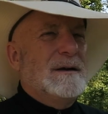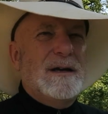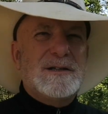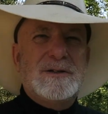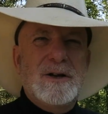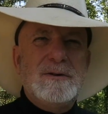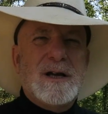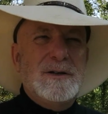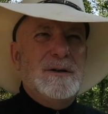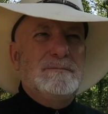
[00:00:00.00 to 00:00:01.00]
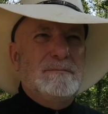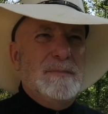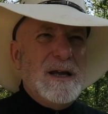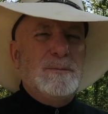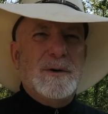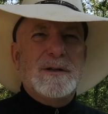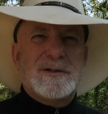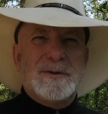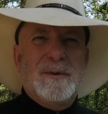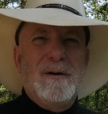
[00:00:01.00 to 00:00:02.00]
He said, Dude, can you meet with
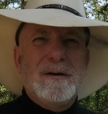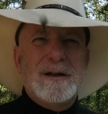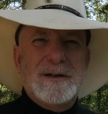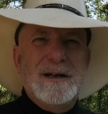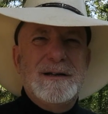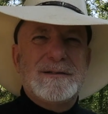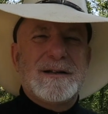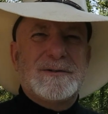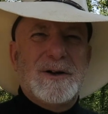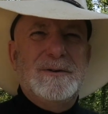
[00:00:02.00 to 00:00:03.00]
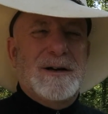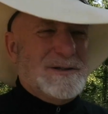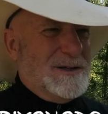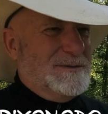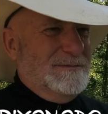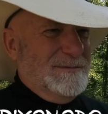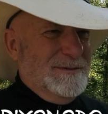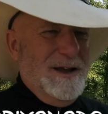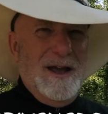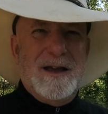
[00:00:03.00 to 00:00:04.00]
us tomorrow at Denny's at 2? I said,
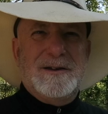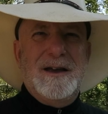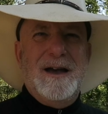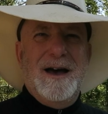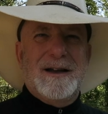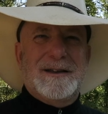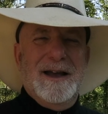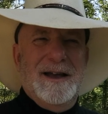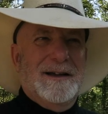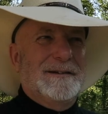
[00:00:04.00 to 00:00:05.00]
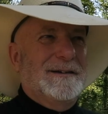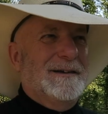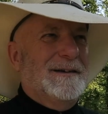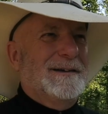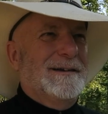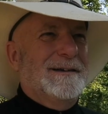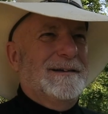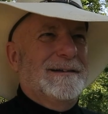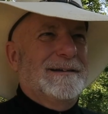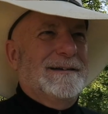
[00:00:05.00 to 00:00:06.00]
Heck yeah, I can.
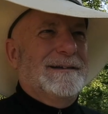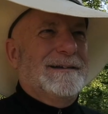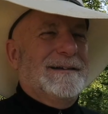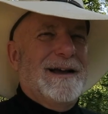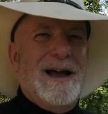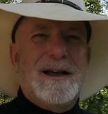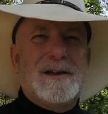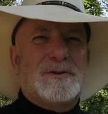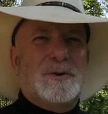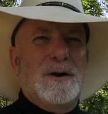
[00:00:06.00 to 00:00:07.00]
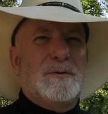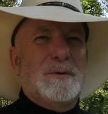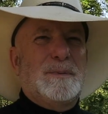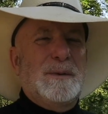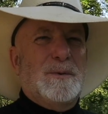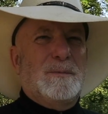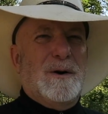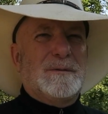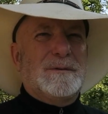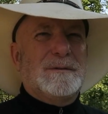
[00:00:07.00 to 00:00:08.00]
I get thrilled when people
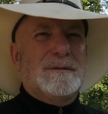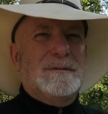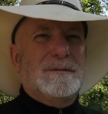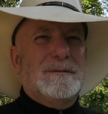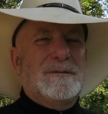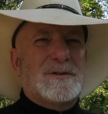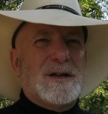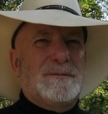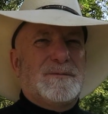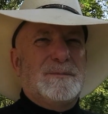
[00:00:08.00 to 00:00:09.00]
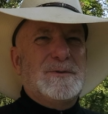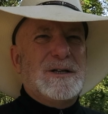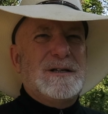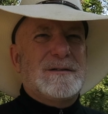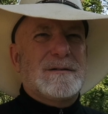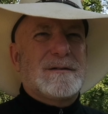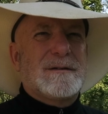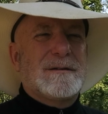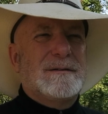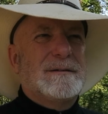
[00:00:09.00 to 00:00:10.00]
want something from Jesus.
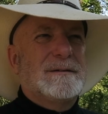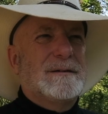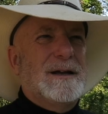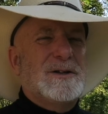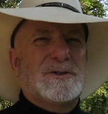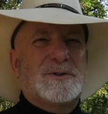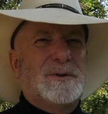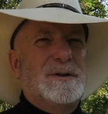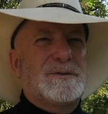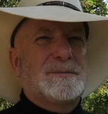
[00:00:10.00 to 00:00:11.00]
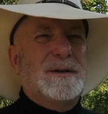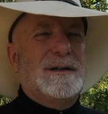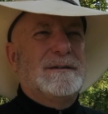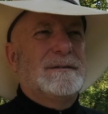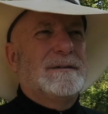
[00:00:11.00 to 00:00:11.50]
It just thrills me.